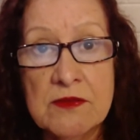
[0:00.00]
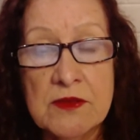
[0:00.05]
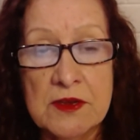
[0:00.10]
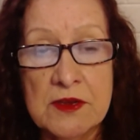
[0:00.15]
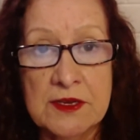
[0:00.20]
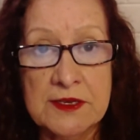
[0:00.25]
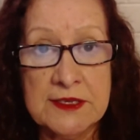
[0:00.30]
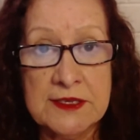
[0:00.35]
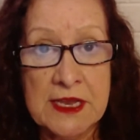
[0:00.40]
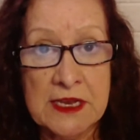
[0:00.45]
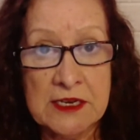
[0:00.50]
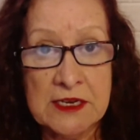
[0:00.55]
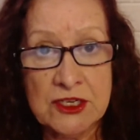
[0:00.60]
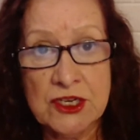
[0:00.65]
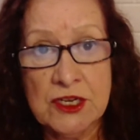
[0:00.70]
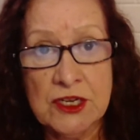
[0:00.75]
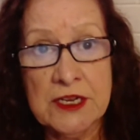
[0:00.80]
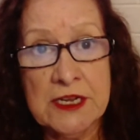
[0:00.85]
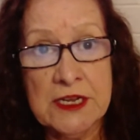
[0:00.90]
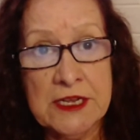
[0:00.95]
that is
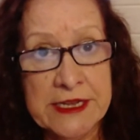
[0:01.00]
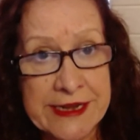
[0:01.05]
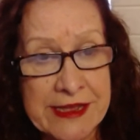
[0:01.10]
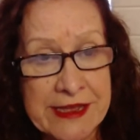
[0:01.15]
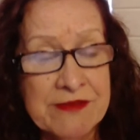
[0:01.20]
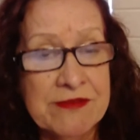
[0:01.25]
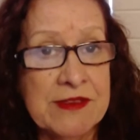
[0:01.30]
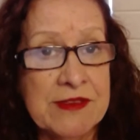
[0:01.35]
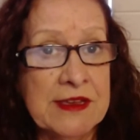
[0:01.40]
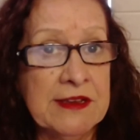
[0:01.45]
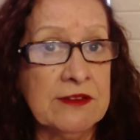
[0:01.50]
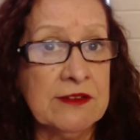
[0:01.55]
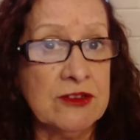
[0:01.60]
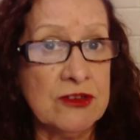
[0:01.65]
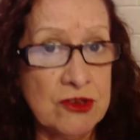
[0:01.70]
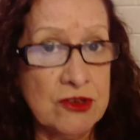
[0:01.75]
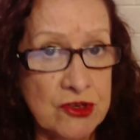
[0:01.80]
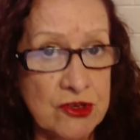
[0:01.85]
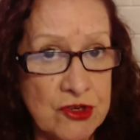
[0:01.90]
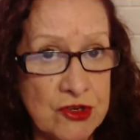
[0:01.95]
actually nothing
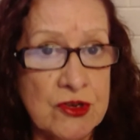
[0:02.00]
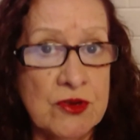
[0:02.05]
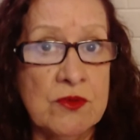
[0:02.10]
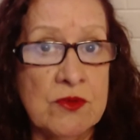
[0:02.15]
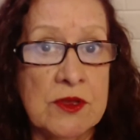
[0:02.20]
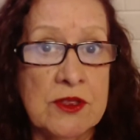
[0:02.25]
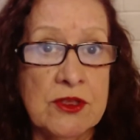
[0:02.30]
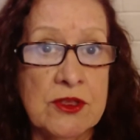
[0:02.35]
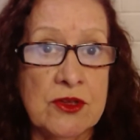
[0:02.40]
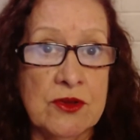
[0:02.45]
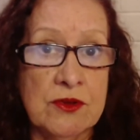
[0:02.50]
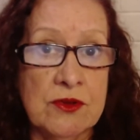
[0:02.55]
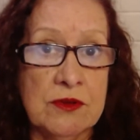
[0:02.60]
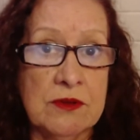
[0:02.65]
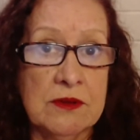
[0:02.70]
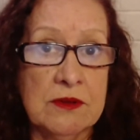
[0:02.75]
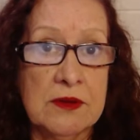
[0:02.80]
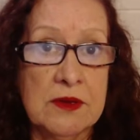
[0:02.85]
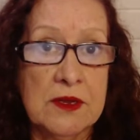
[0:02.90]
to do with you.